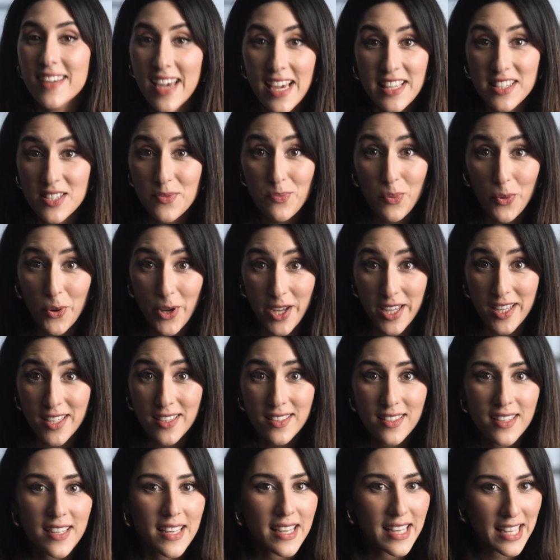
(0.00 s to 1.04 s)
Case in
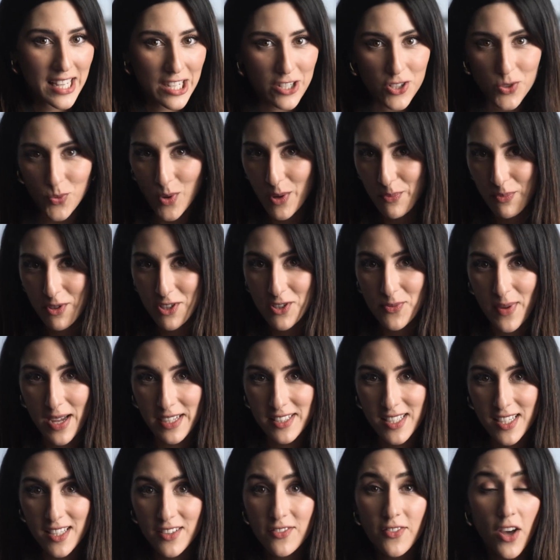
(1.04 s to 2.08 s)
point, here's one
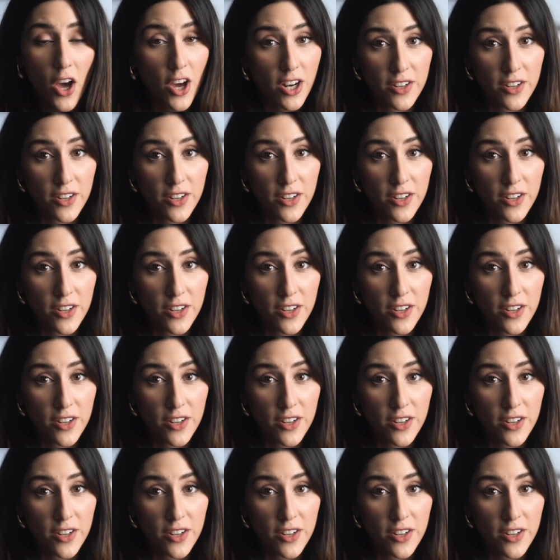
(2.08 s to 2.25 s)
perspective